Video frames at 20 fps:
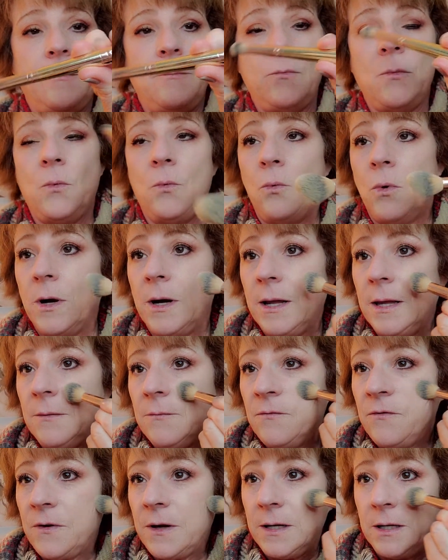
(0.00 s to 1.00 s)
What I am
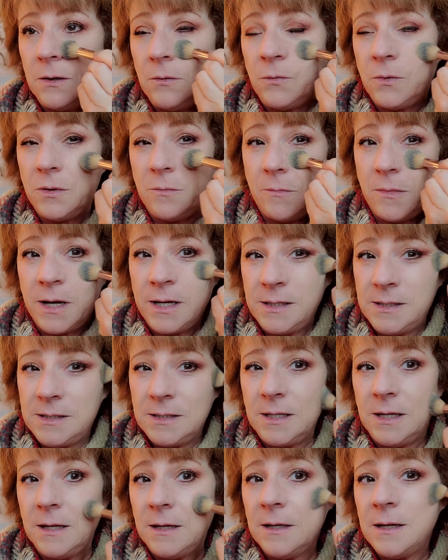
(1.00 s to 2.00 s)
finding with my
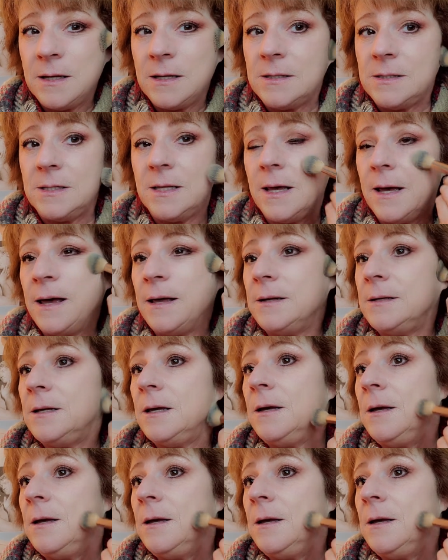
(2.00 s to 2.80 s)
skin is that